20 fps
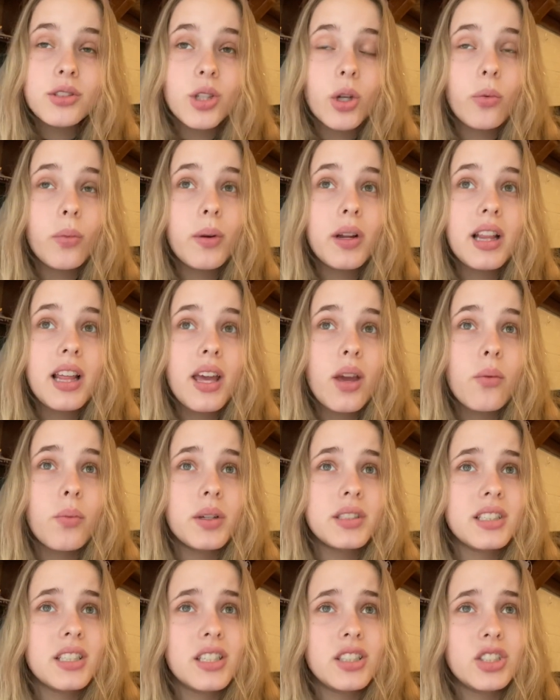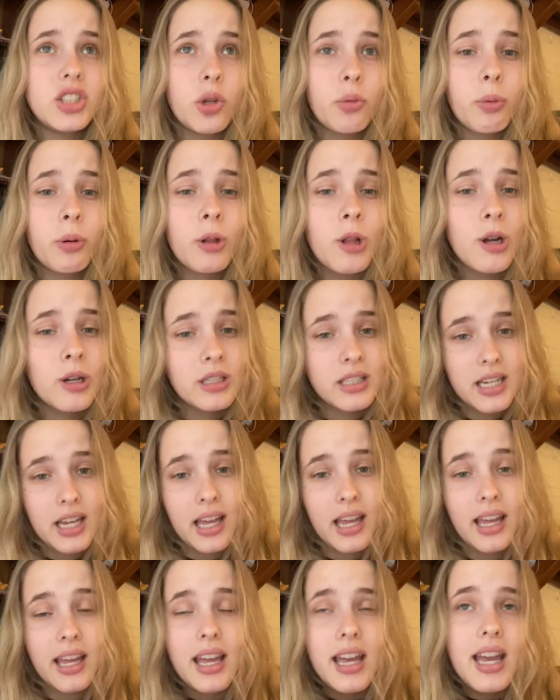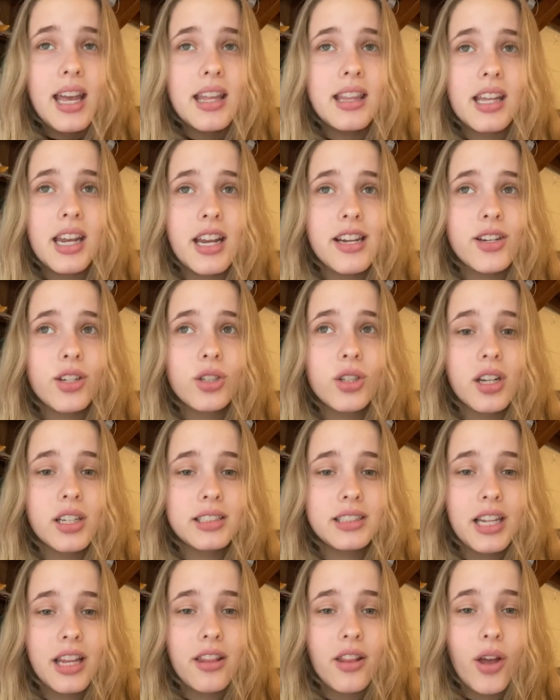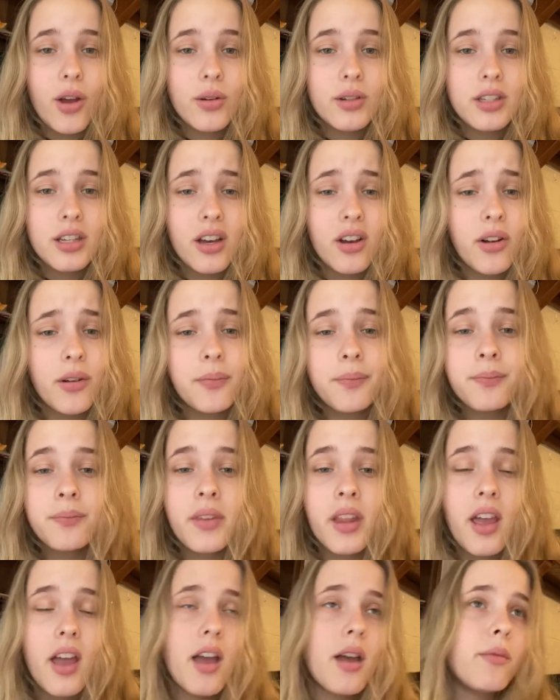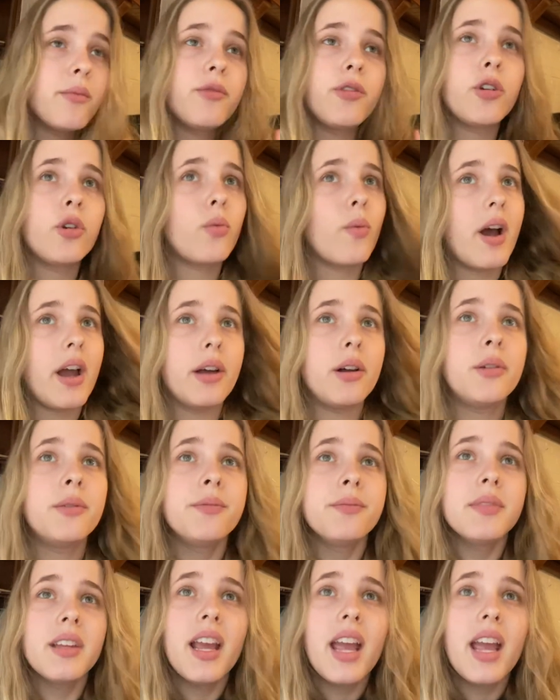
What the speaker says: So it really wasn't a super long day. And then I just got to stay in the hotel for a while.